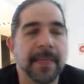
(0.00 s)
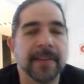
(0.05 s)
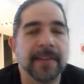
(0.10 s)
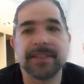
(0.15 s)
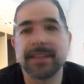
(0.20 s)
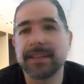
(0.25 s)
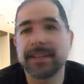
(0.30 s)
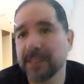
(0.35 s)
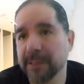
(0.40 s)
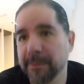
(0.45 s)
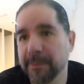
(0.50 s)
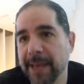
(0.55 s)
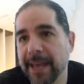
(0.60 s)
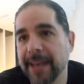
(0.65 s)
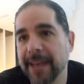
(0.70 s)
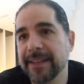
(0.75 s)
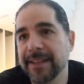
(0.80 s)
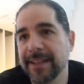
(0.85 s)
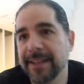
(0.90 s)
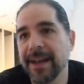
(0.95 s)
Sidney
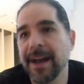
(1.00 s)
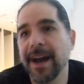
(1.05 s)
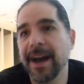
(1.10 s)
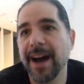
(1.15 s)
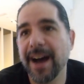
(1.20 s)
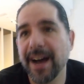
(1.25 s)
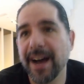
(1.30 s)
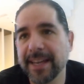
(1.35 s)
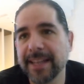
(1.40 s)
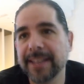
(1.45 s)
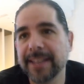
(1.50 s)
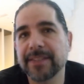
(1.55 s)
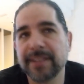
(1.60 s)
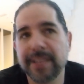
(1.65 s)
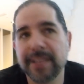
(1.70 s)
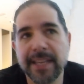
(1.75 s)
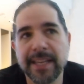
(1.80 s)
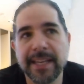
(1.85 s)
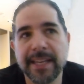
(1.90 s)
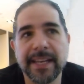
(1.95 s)
Lumet.
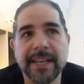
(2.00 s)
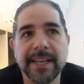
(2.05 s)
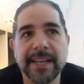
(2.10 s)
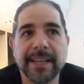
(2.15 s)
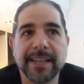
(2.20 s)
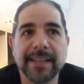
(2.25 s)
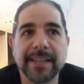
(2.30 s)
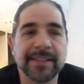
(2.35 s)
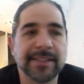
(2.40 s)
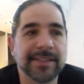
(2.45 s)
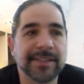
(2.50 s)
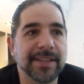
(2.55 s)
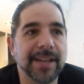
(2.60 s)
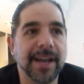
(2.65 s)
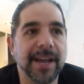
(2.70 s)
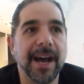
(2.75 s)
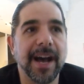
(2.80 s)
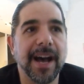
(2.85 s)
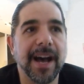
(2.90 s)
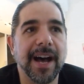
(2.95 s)
He is.
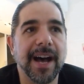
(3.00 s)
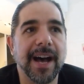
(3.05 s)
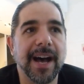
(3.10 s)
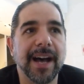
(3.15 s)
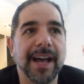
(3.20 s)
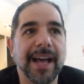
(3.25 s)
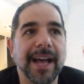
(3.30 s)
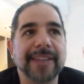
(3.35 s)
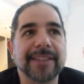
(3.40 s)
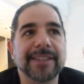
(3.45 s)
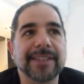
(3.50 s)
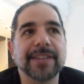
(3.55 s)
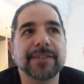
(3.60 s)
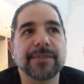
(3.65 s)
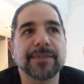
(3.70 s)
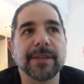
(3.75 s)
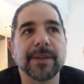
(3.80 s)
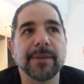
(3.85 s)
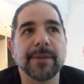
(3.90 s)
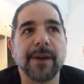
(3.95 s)

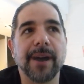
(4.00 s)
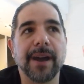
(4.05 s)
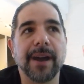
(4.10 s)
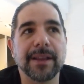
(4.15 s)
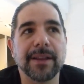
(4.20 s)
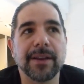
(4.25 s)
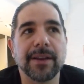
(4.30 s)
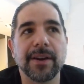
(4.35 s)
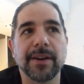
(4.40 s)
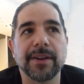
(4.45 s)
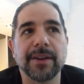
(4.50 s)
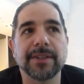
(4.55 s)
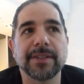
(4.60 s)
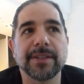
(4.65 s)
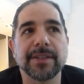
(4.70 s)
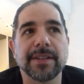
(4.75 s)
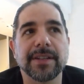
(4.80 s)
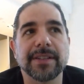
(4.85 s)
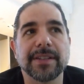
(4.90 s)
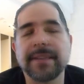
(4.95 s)
That's really where I
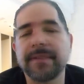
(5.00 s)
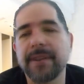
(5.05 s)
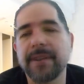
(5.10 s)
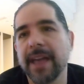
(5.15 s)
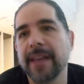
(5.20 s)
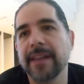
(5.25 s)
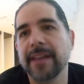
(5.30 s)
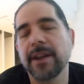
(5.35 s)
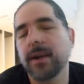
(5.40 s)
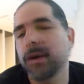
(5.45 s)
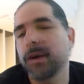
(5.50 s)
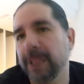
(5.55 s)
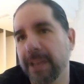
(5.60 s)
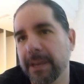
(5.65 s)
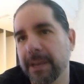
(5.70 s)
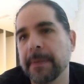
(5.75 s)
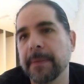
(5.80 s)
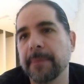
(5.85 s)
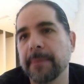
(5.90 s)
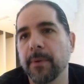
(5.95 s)
learned, because a
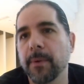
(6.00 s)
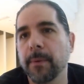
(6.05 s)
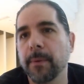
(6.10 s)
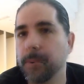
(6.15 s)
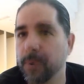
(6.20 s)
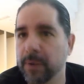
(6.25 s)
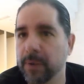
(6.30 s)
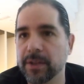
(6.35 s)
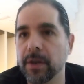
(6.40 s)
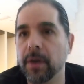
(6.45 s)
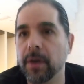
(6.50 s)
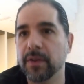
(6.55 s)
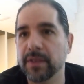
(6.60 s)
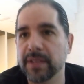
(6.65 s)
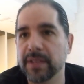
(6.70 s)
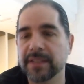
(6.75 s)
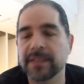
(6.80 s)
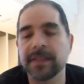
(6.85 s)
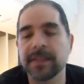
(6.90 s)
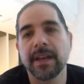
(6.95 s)
lot of people will point to all
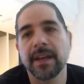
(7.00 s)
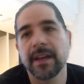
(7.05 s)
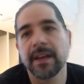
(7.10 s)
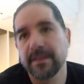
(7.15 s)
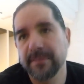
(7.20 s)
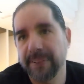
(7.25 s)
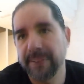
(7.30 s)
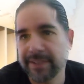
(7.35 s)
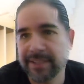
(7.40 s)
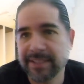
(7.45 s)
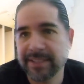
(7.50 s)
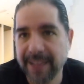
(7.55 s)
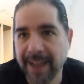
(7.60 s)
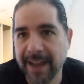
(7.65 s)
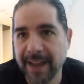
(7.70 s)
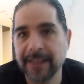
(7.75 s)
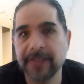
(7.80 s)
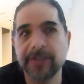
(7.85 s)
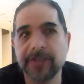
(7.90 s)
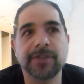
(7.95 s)
these very
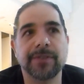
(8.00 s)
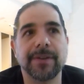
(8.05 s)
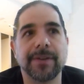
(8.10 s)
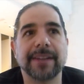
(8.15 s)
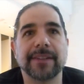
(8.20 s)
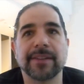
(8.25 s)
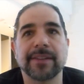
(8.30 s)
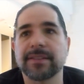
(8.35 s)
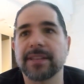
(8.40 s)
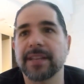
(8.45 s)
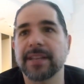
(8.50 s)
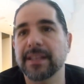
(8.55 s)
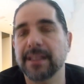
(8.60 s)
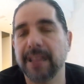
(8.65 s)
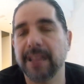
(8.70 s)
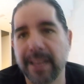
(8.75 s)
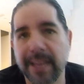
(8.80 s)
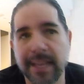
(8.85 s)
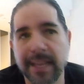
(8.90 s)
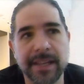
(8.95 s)
stylish directors,
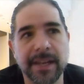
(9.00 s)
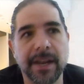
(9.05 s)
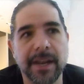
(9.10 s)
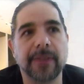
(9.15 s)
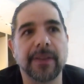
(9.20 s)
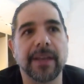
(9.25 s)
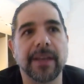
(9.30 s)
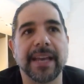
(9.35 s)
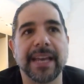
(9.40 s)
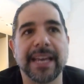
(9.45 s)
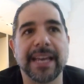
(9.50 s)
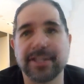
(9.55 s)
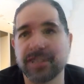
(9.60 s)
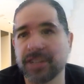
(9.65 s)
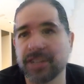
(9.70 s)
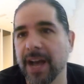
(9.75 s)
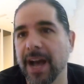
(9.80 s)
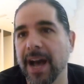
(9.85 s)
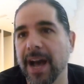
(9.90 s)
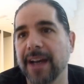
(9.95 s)
like a
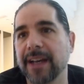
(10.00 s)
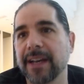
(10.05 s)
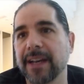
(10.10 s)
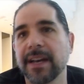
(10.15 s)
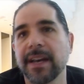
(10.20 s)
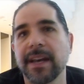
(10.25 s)
Hitchcock